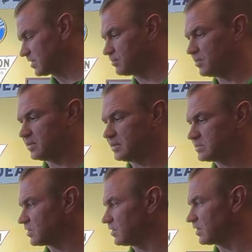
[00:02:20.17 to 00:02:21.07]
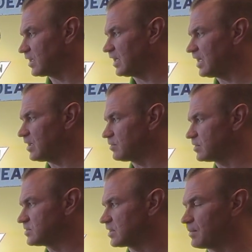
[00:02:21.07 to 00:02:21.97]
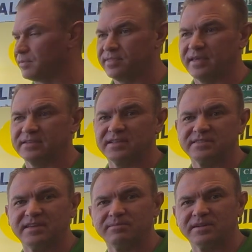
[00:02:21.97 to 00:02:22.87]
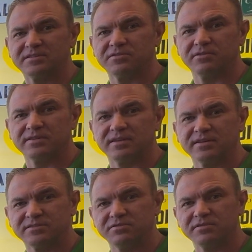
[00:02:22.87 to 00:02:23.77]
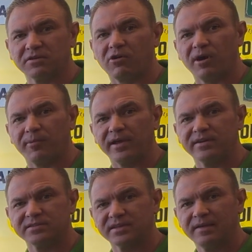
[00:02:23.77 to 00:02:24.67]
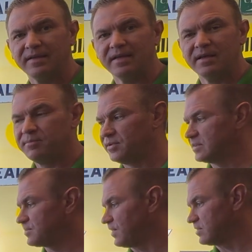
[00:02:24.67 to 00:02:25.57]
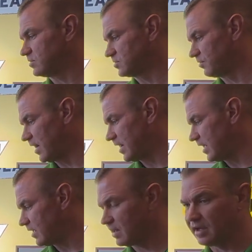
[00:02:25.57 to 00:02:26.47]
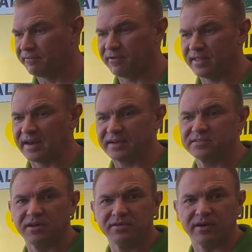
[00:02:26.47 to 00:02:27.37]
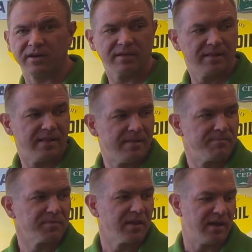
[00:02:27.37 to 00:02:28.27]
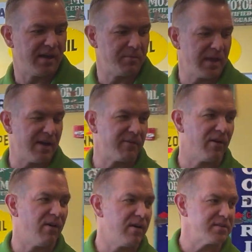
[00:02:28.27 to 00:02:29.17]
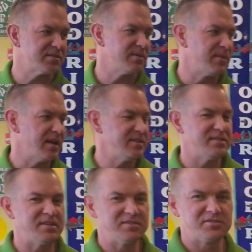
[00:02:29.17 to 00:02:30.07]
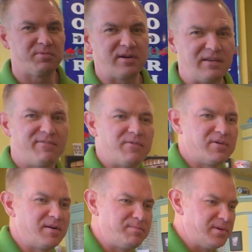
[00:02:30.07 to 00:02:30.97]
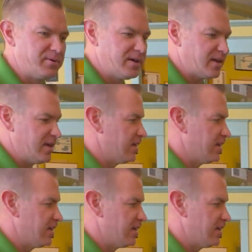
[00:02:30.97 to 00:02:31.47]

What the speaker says: completely turnkey. There's a couple of things that Tim did to it to tune the carburetors. But this vehicle is ready for the next owner. And we have our awesome 1924 Buick